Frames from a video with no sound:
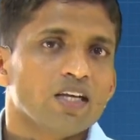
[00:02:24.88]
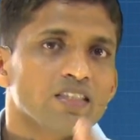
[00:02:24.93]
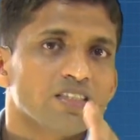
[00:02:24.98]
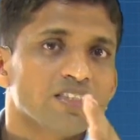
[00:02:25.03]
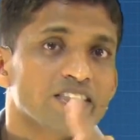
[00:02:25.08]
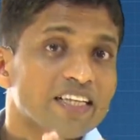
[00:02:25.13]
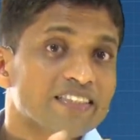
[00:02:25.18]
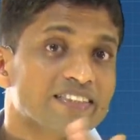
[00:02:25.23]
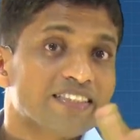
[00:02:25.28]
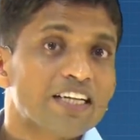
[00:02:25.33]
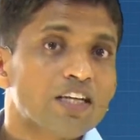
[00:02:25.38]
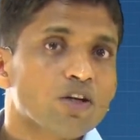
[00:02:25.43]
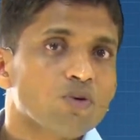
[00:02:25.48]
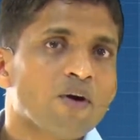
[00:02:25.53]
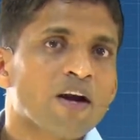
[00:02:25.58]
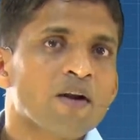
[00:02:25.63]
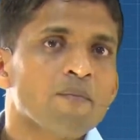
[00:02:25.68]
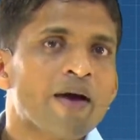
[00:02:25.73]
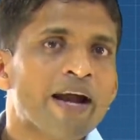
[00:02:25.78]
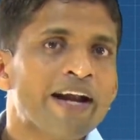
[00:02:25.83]
6 into
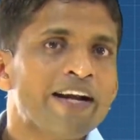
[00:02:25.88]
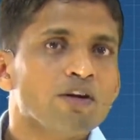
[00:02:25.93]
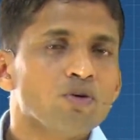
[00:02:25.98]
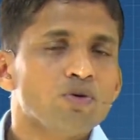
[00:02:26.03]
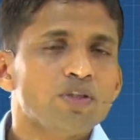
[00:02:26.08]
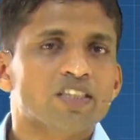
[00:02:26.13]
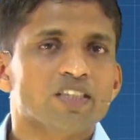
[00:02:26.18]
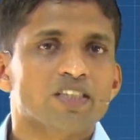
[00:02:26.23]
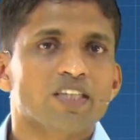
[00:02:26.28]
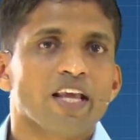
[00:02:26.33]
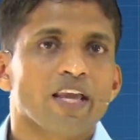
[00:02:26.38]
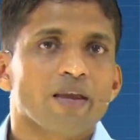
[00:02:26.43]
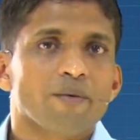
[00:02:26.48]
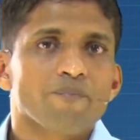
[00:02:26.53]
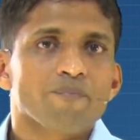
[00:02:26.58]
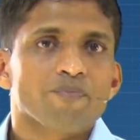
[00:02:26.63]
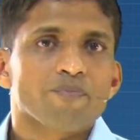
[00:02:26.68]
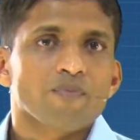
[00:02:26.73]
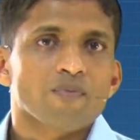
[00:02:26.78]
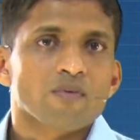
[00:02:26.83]
1 by 2 is 3.
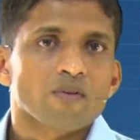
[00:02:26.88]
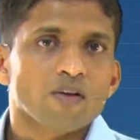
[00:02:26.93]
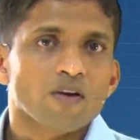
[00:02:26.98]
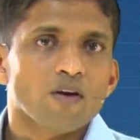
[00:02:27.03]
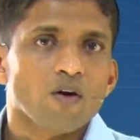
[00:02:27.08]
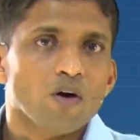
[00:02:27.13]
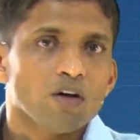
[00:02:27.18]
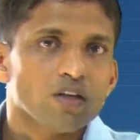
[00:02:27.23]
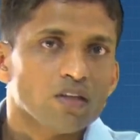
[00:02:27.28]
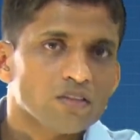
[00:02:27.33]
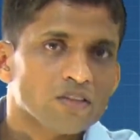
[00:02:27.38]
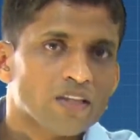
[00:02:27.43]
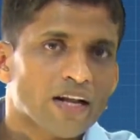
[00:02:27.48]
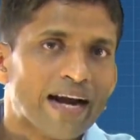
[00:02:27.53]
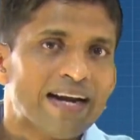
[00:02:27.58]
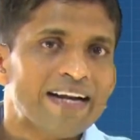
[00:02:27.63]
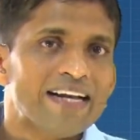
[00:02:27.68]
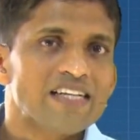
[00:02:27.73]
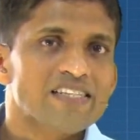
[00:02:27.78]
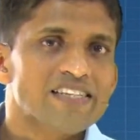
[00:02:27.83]
The
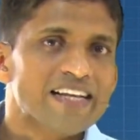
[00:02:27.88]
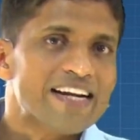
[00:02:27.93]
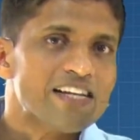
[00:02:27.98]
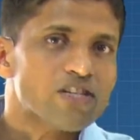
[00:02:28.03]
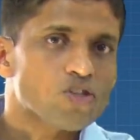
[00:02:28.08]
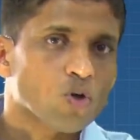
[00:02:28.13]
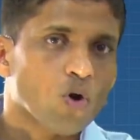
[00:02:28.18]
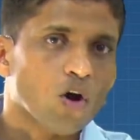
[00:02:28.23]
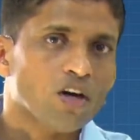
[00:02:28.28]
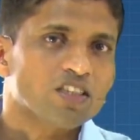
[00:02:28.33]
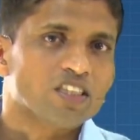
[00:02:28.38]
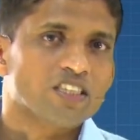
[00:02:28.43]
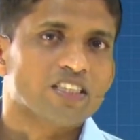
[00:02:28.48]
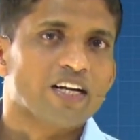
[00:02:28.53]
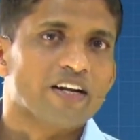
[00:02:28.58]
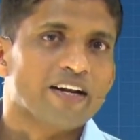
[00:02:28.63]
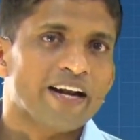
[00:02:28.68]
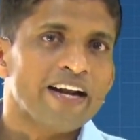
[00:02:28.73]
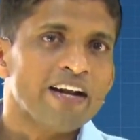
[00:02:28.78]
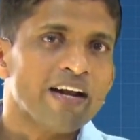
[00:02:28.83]
right hand side is
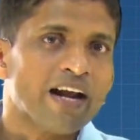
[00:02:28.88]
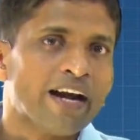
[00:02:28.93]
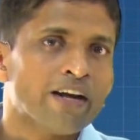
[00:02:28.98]
constant, right?